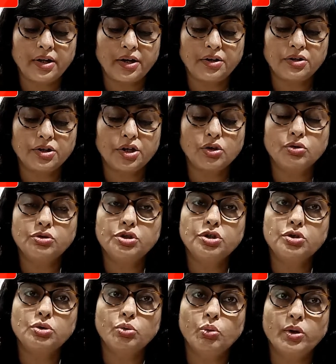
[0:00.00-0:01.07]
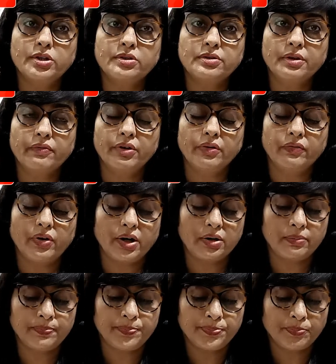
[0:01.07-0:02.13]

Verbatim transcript: that is NOC 2171.